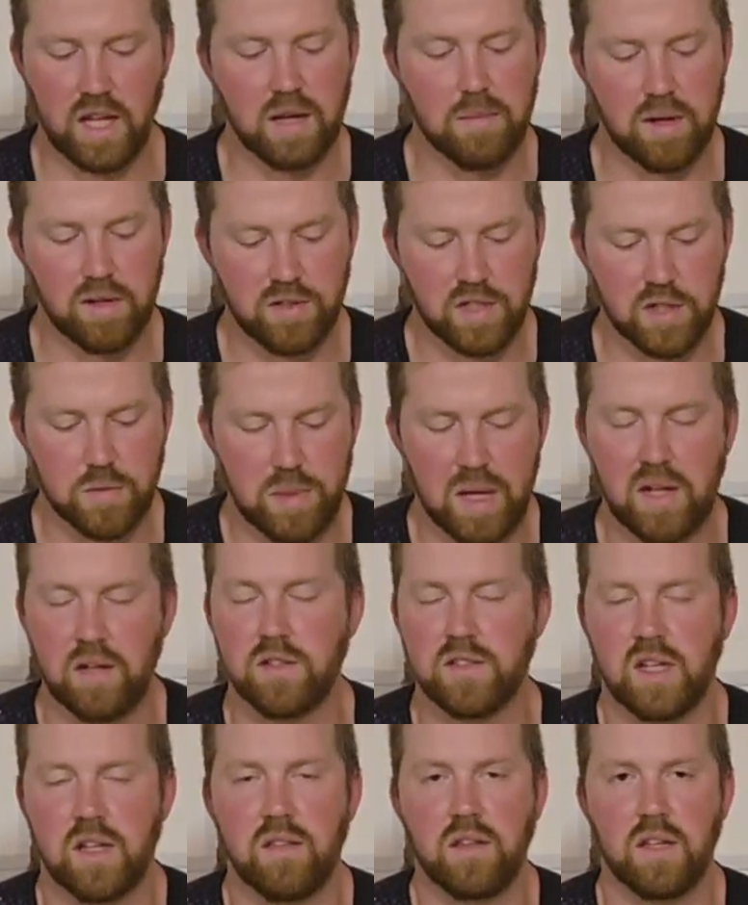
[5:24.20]
thing about these
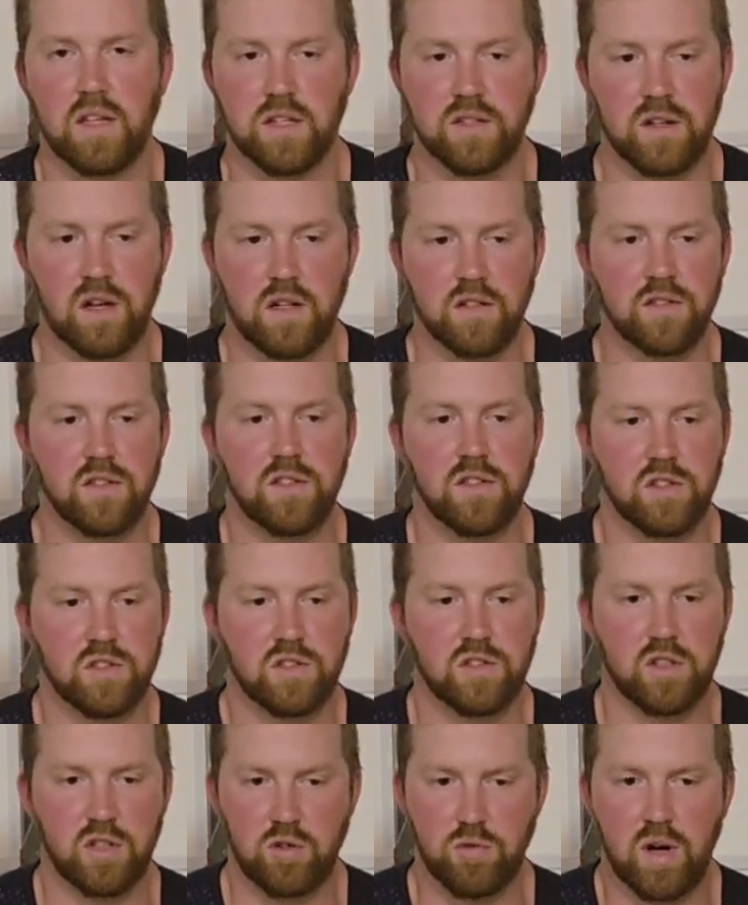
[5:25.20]
pedals, I think, is honestly
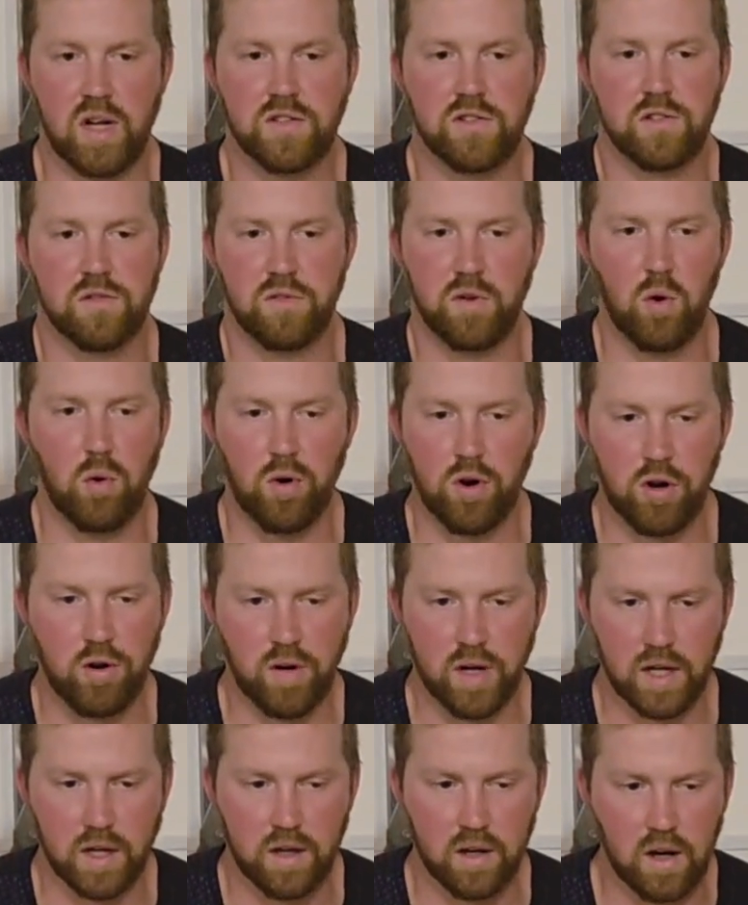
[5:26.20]
just aggressive
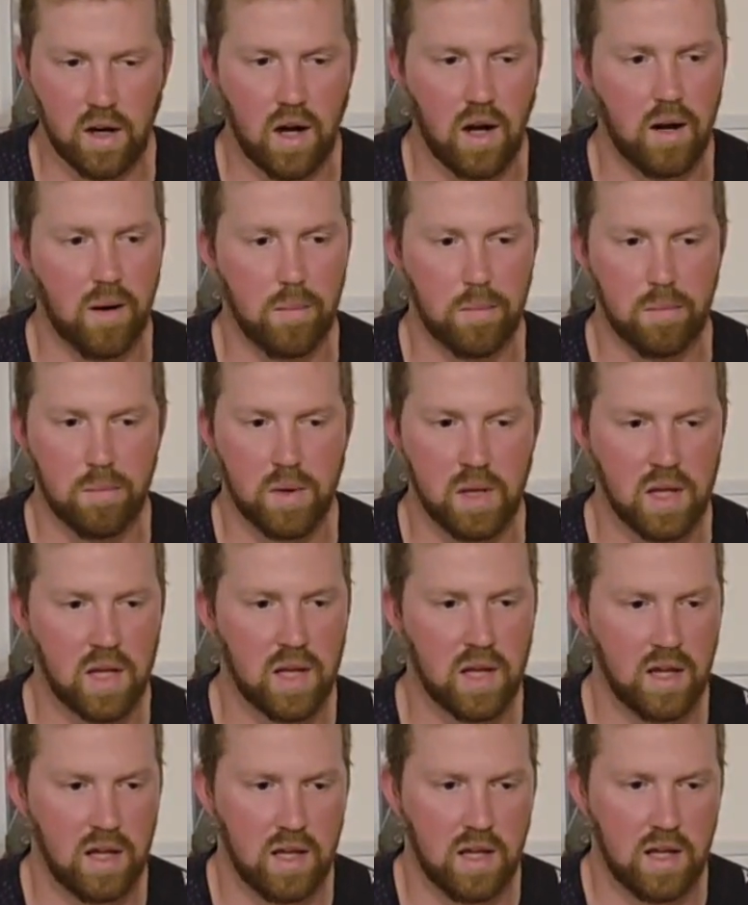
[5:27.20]
cornering.
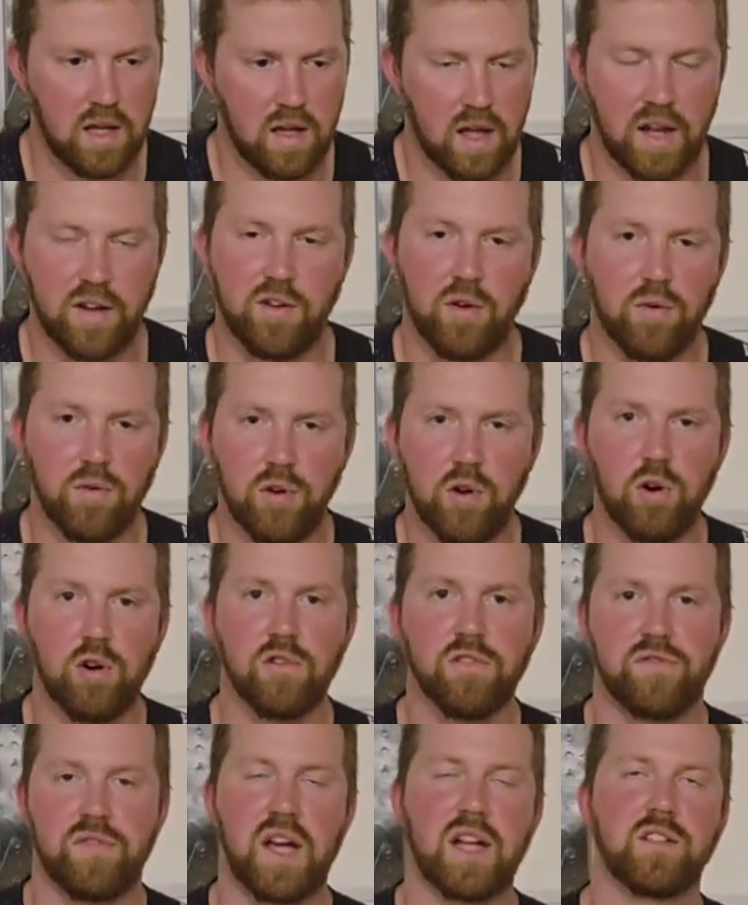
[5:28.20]
I don't
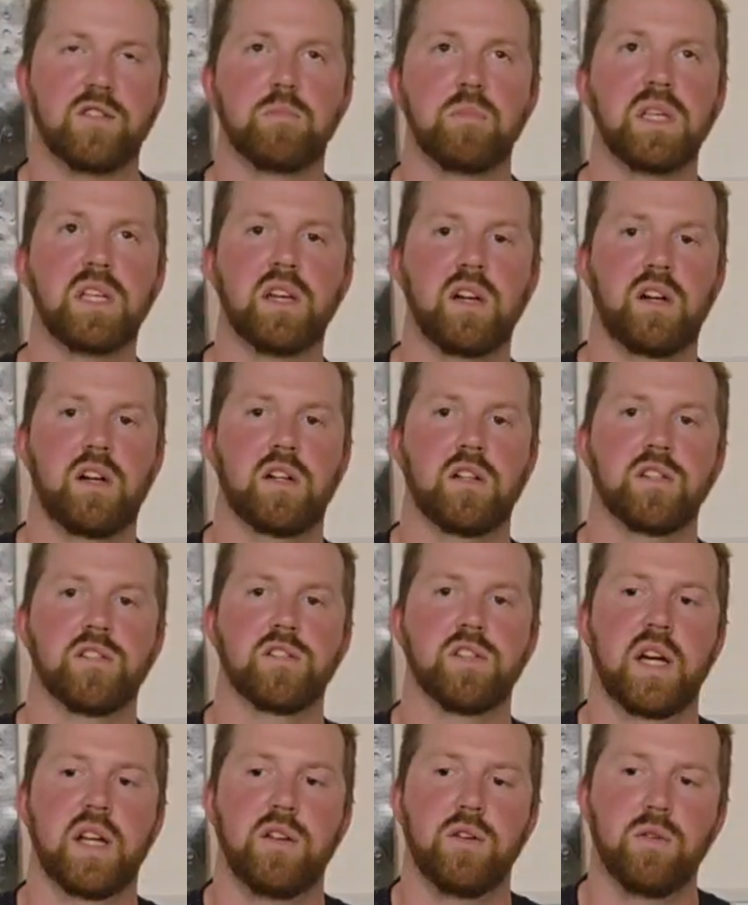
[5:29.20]
know if that's
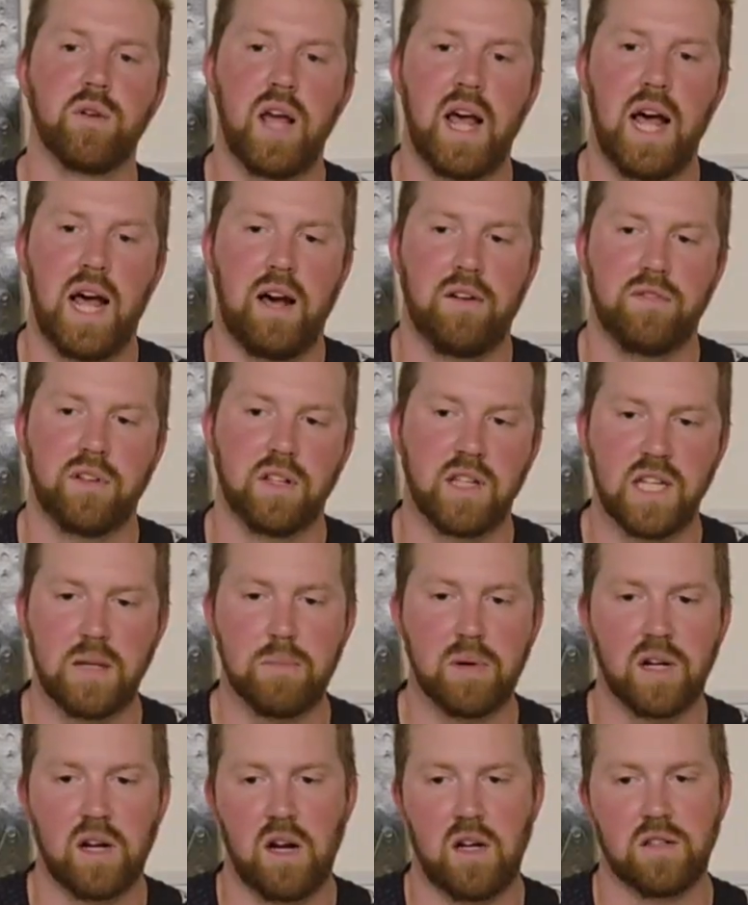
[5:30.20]
because I don't have to
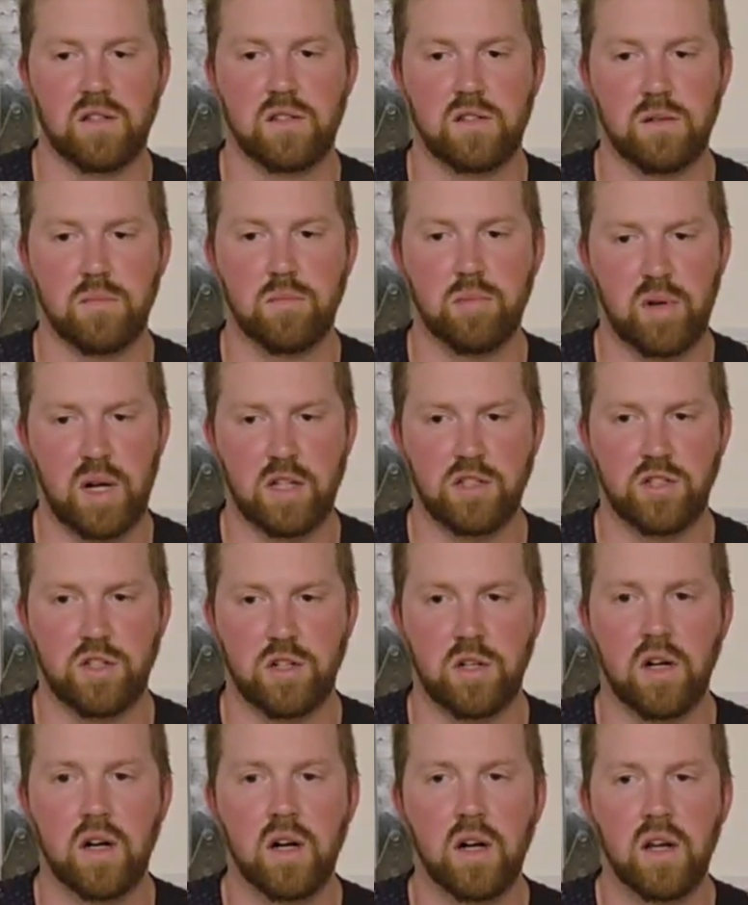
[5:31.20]
keep a constant
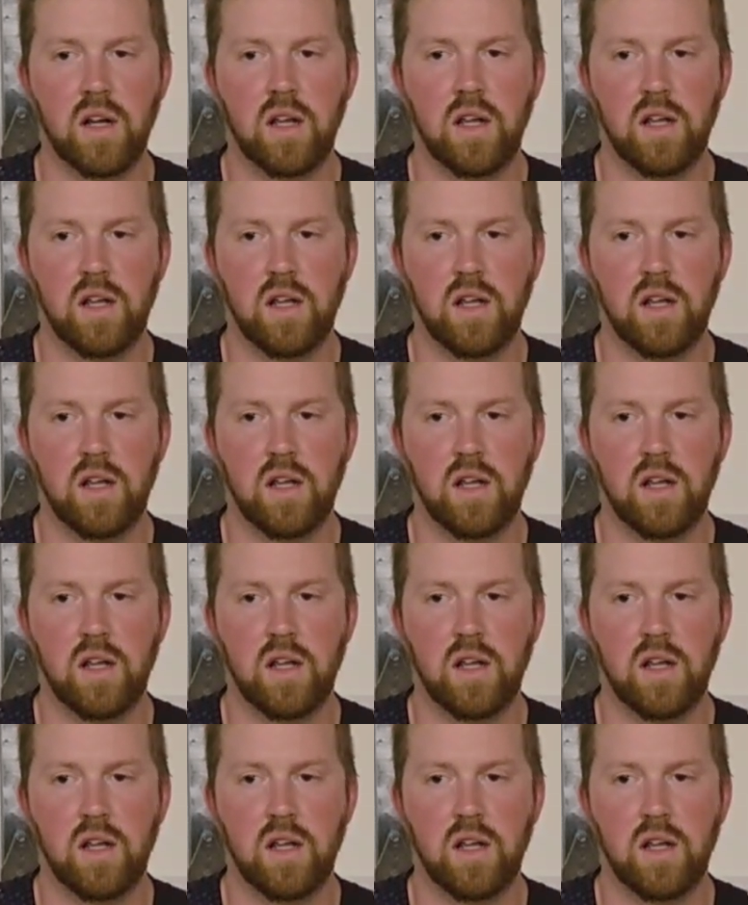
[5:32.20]
pressure,